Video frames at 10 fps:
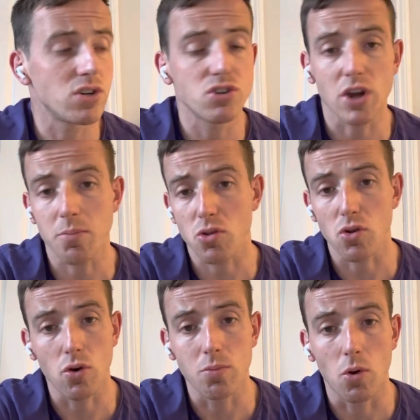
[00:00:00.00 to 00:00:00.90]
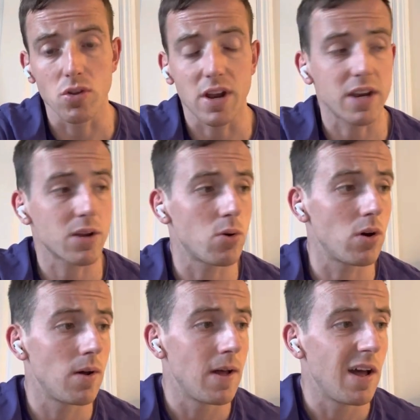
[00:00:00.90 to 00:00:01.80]
James Doyle, more than adequate.
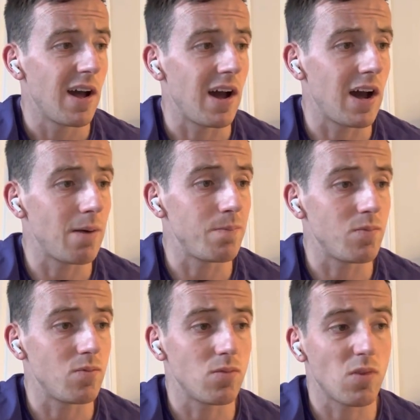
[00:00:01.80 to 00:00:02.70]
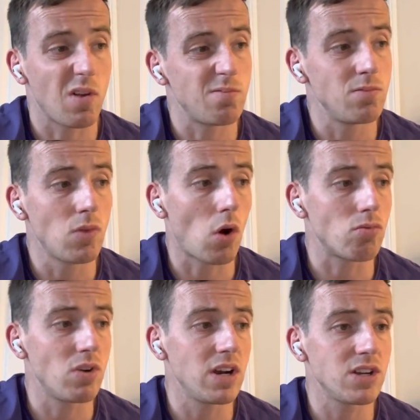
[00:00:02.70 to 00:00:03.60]
Not
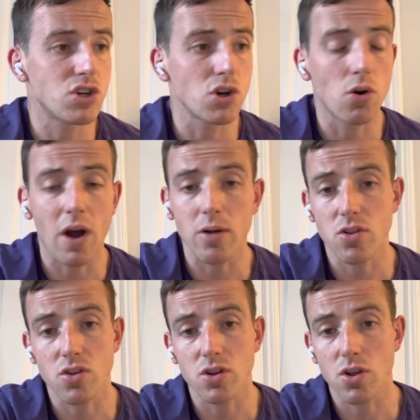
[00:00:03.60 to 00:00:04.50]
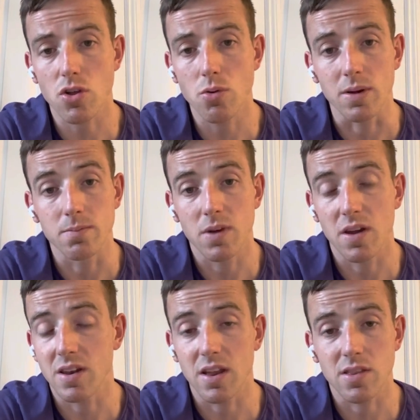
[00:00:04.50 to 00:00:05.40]
really sure how this is going to suit him.
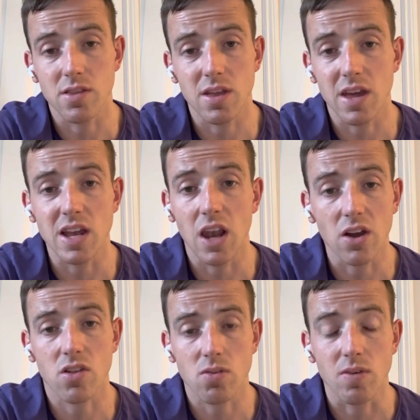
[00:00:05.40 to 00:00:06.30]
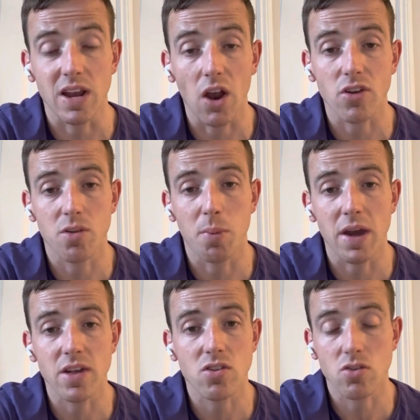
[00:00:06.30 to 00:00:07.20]
And he likes the
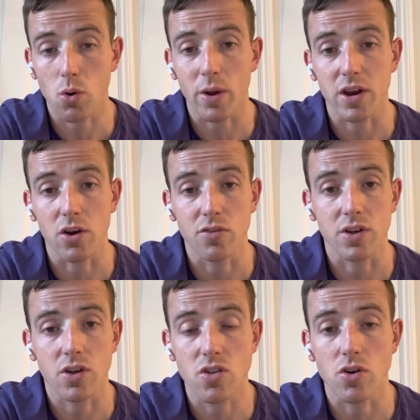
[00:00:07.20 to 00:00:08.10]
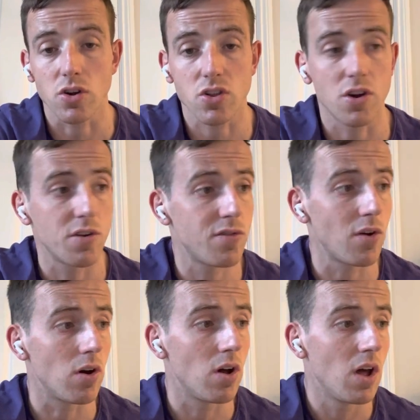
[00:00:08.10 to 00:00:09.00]
pace to quicken off it because he's got a turn of foot.